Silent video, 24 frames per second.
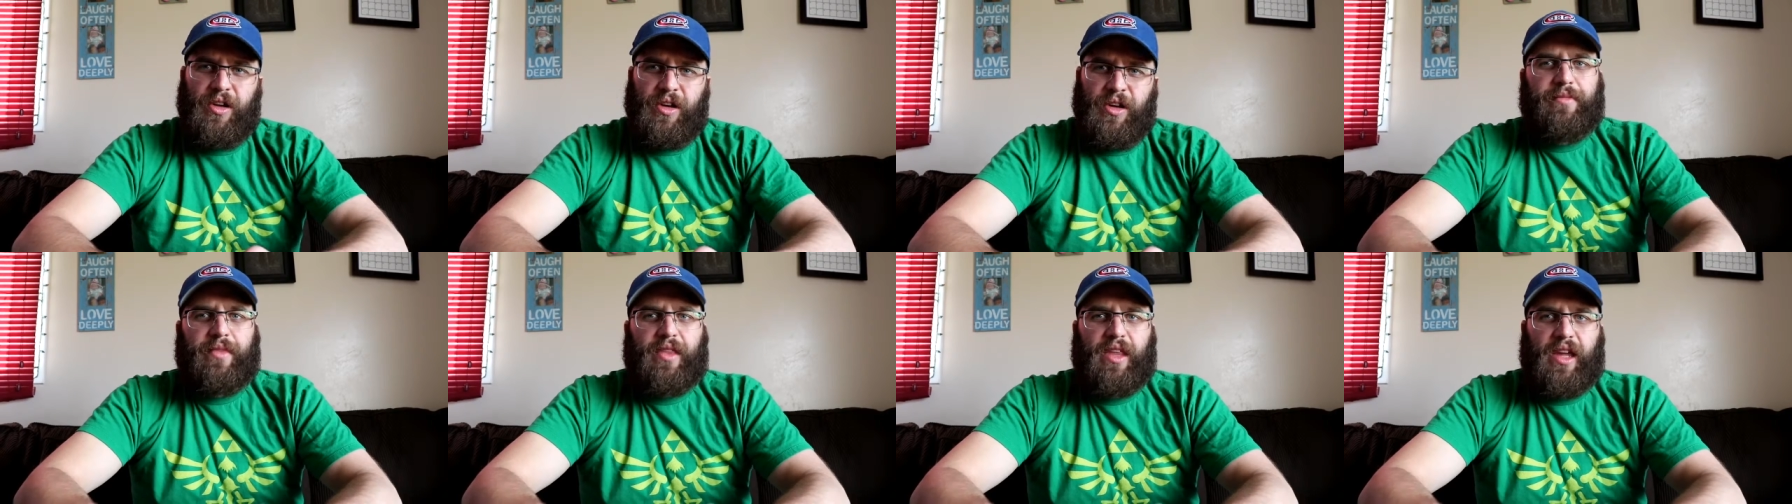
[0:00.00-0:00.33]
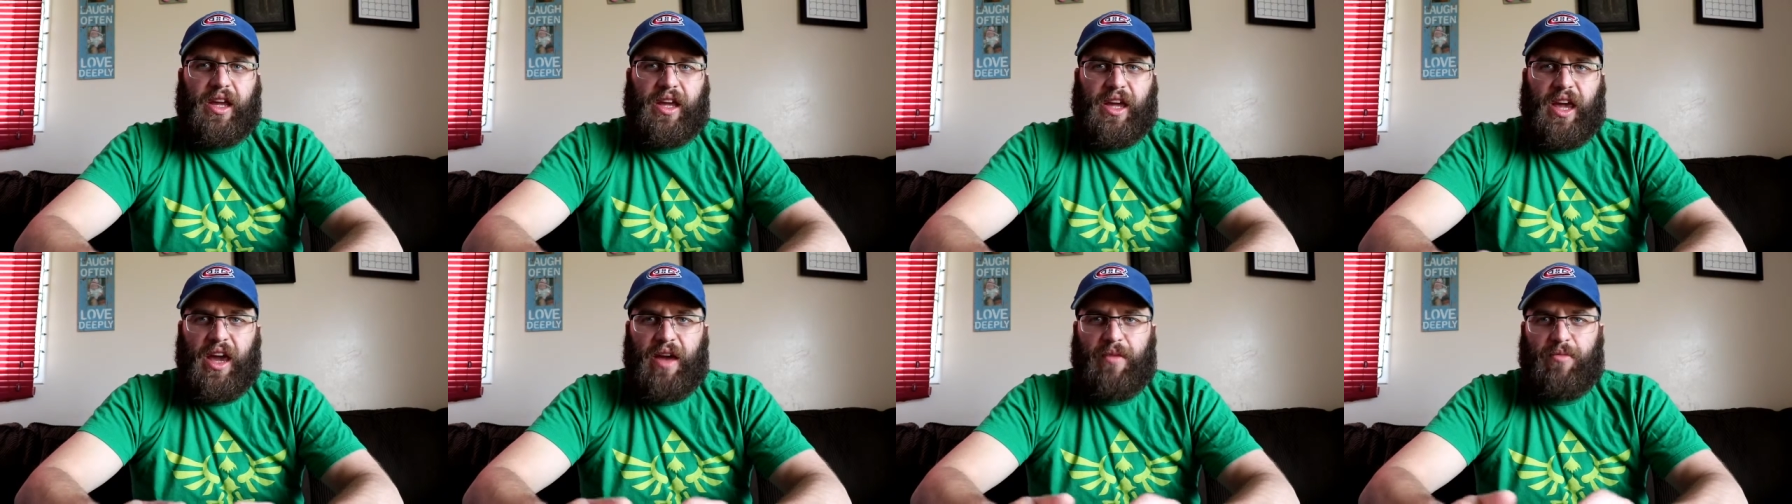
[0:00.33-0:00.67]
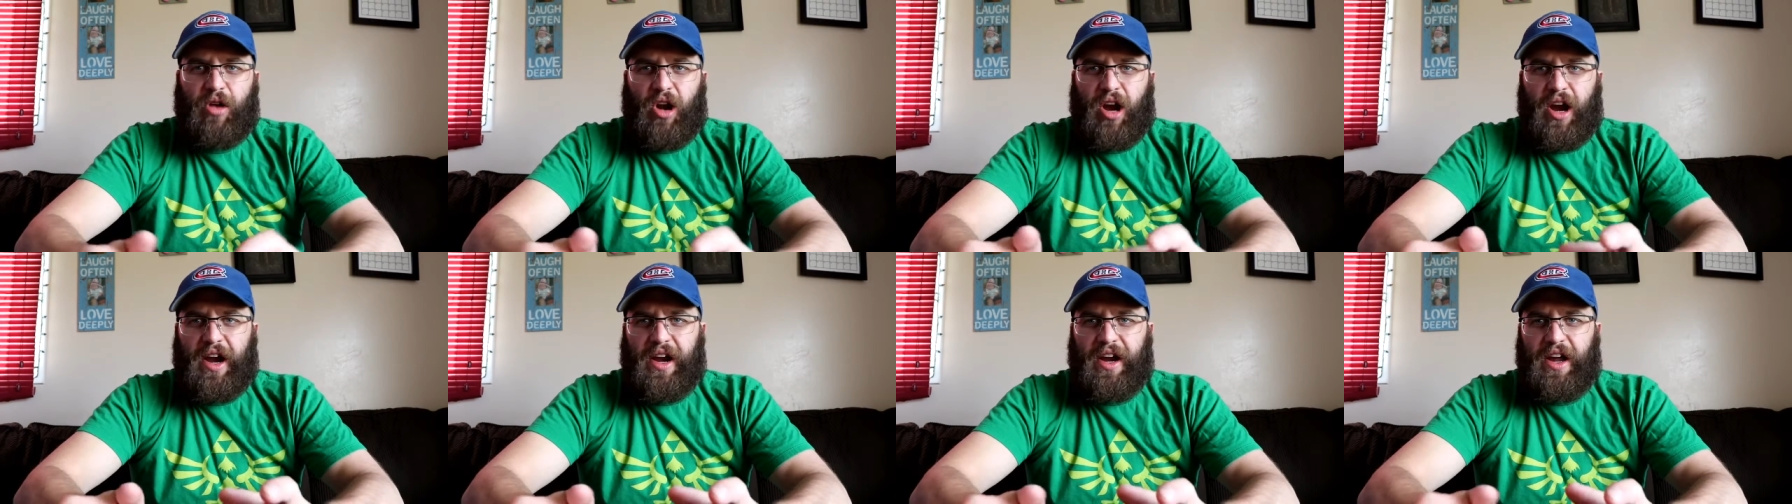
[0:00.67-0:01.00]
They came
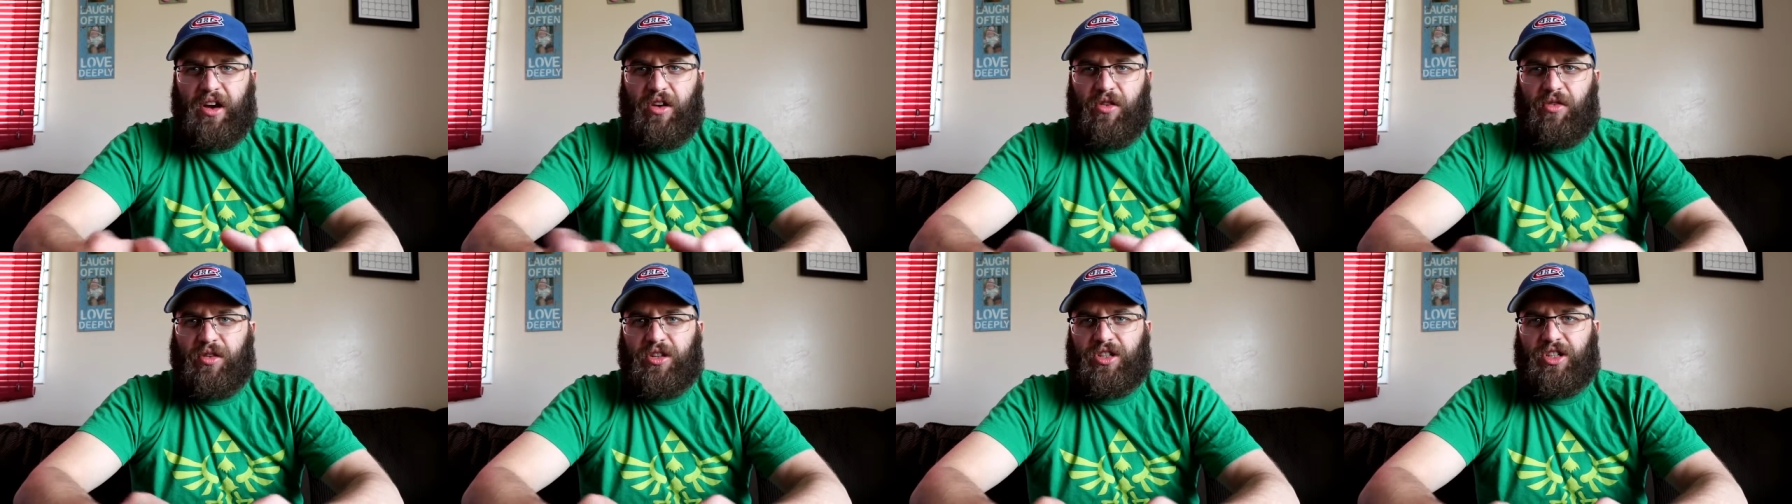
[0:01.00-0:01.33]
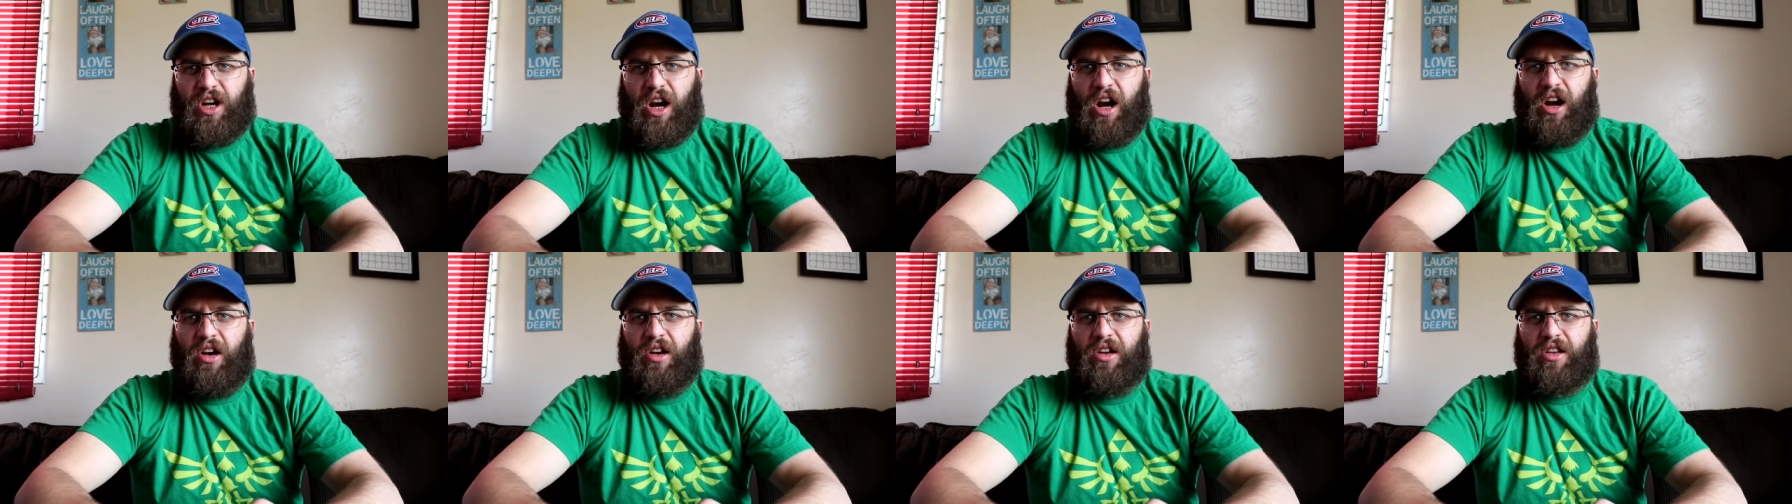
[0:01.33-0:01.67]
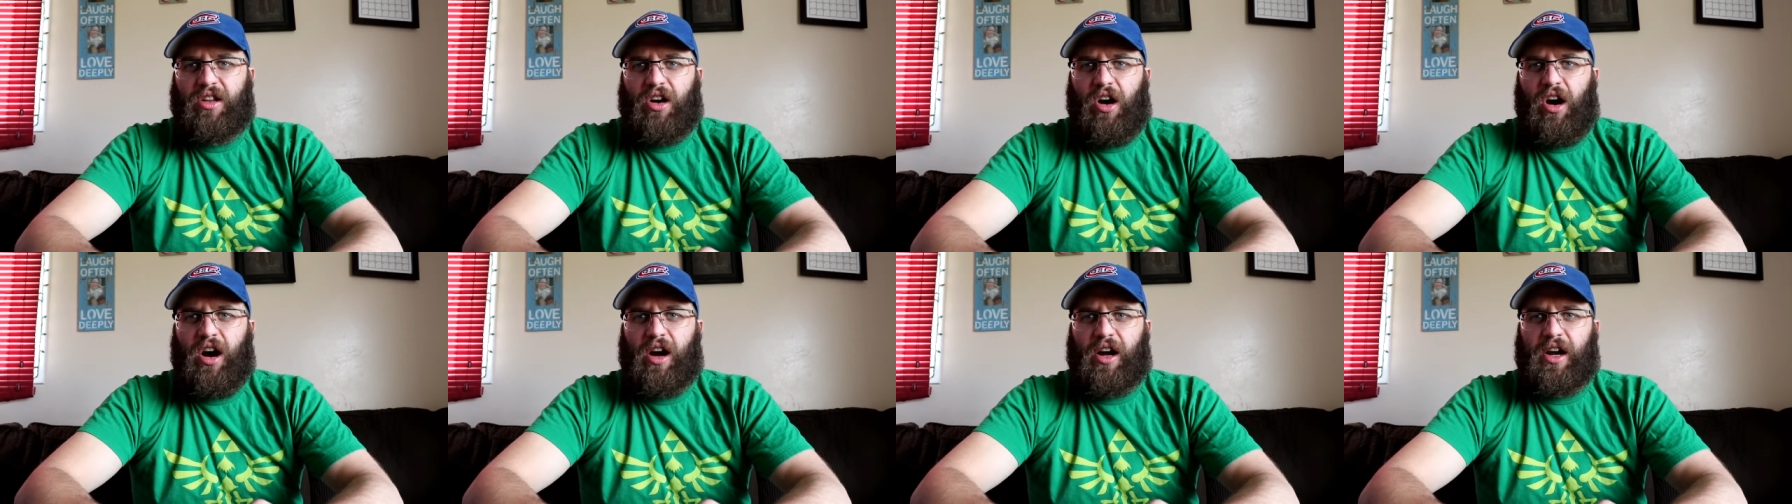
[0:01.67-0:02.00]
right out and
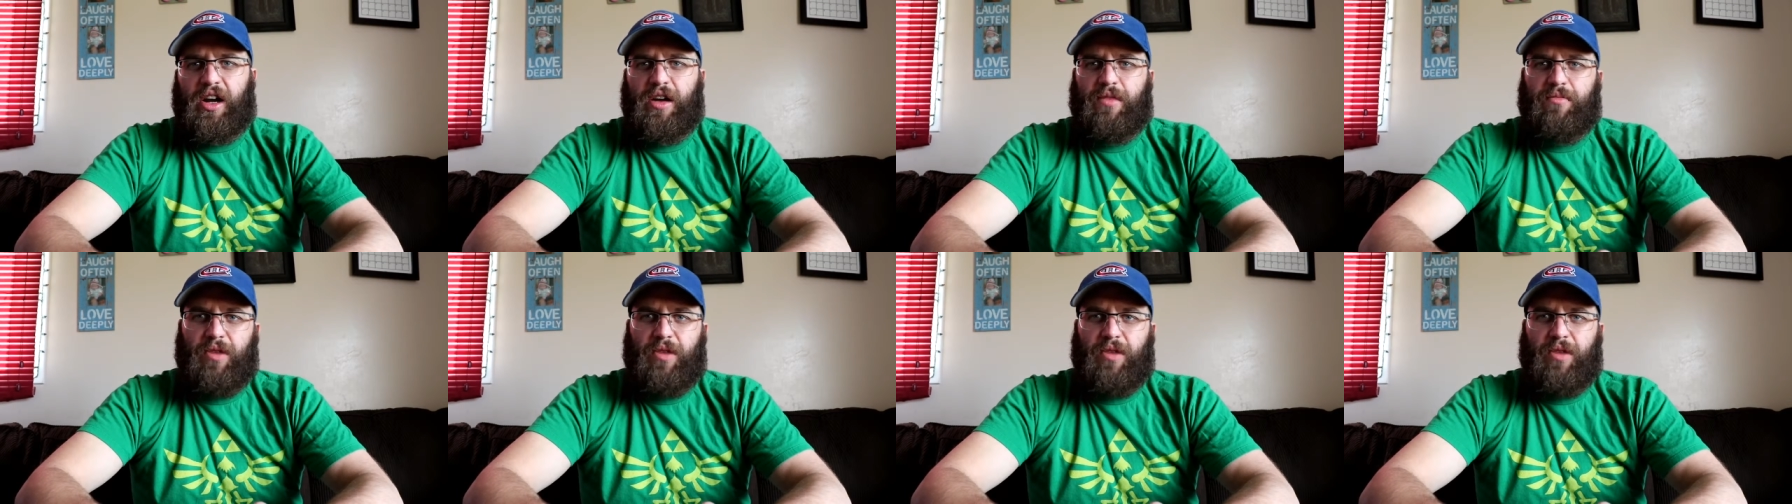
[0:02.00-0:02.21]
started talking